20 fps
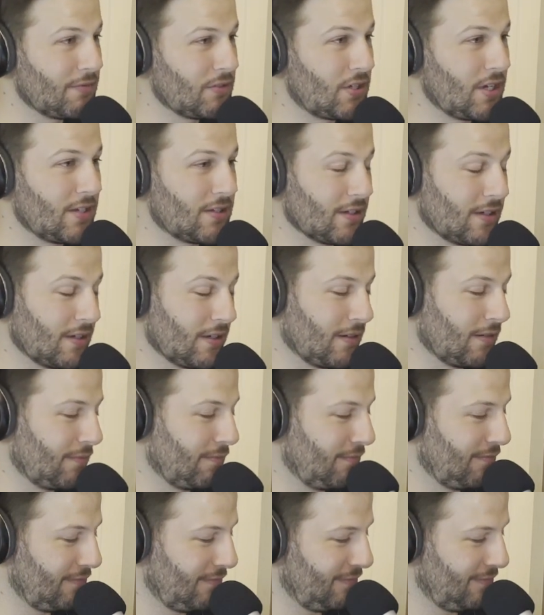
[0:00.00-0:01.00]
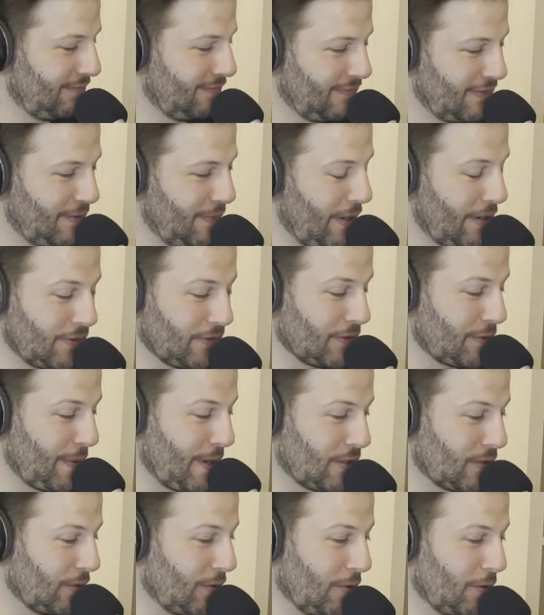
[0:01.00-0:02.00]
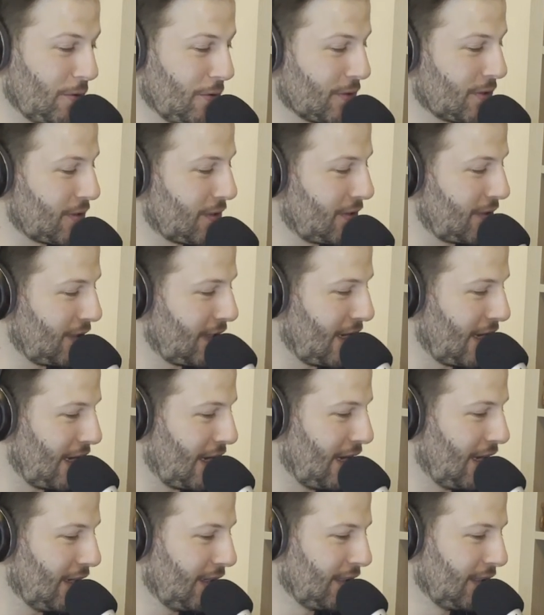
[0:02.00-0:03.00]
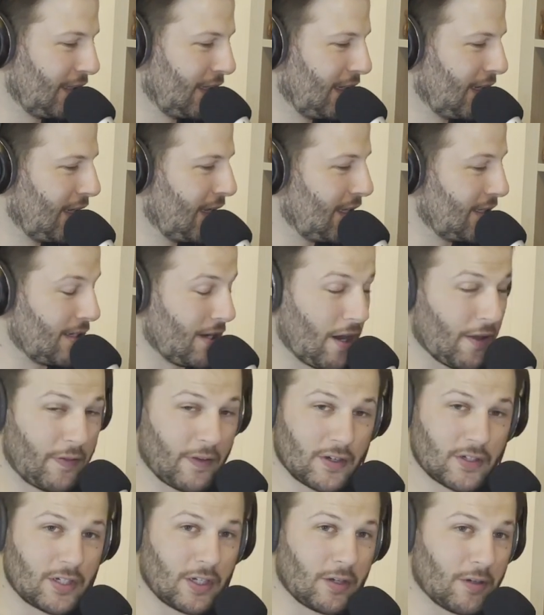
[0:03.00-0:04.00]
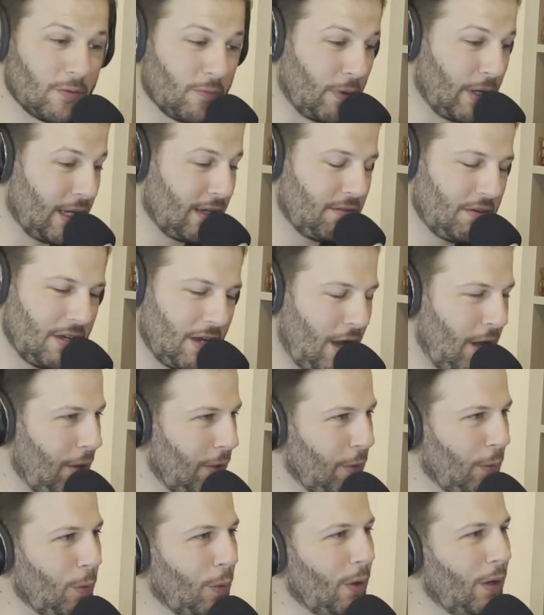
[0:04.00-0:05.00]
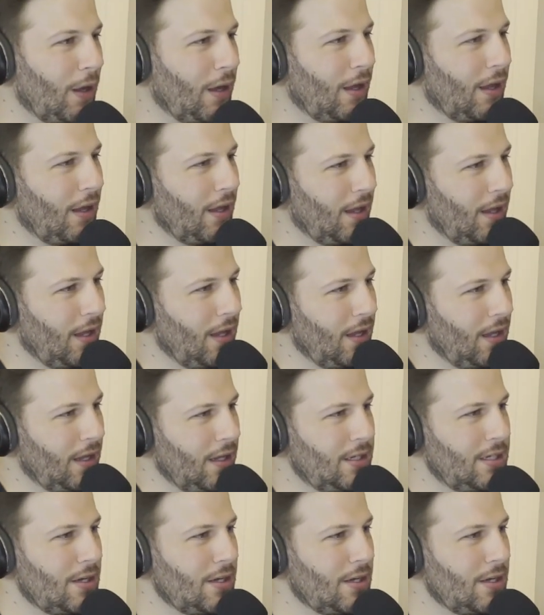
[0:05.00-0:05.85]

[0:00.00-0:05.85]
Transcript: She's a special horse. Did I think she could win? No.